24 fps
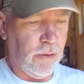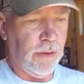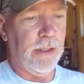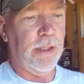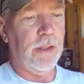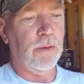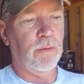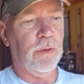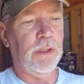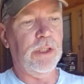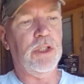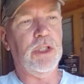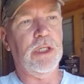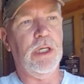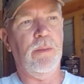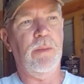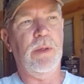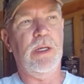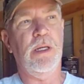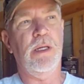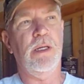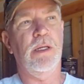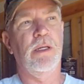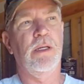it, reshim
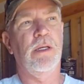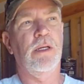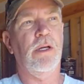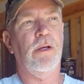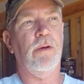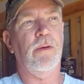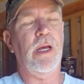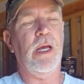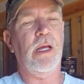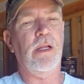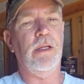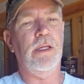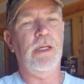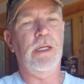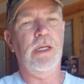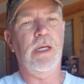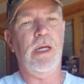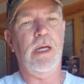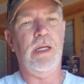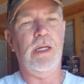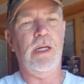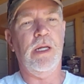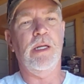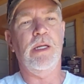it correctly,
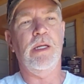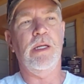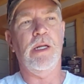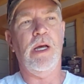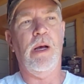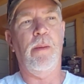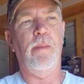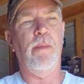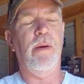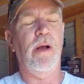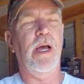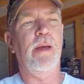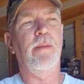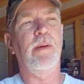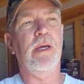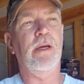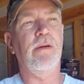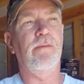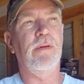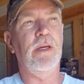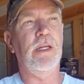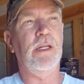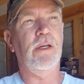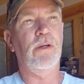and then I'll probably make a
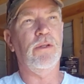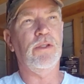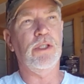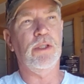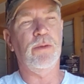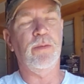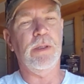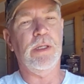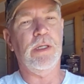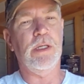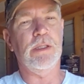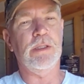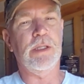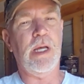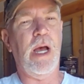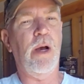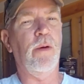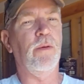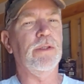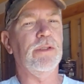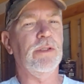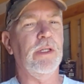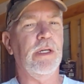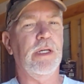video, just because I
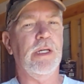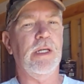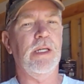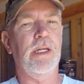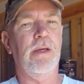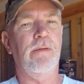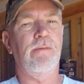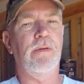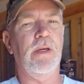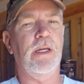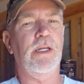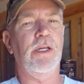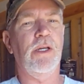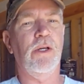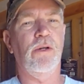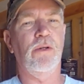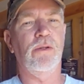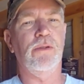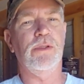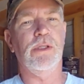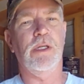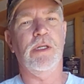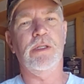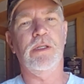was looking at
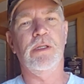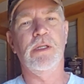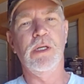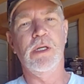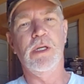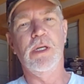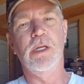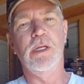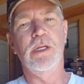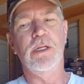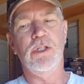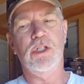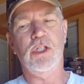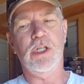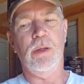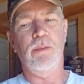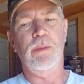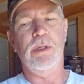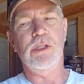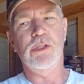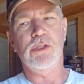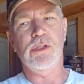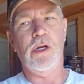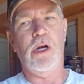videos on
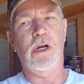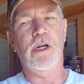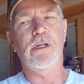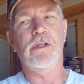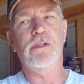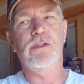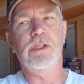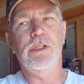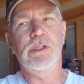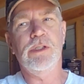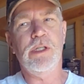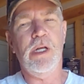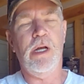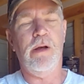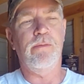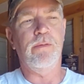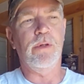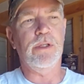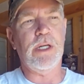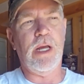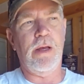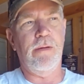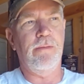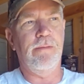shimming starters and stuff,
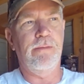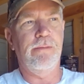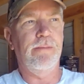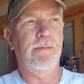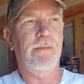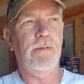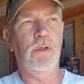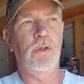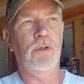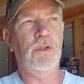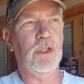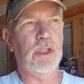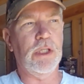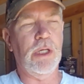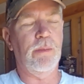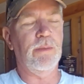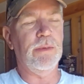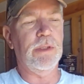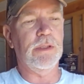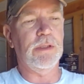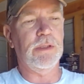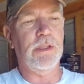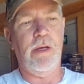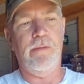which I've used
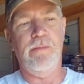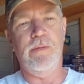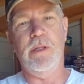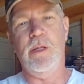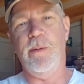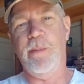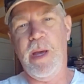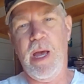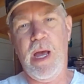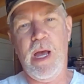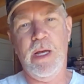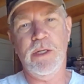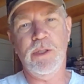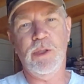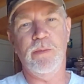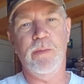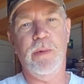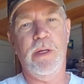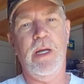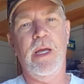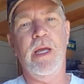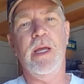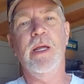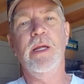shims and stuff in the past,
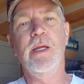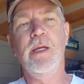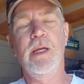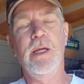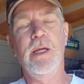but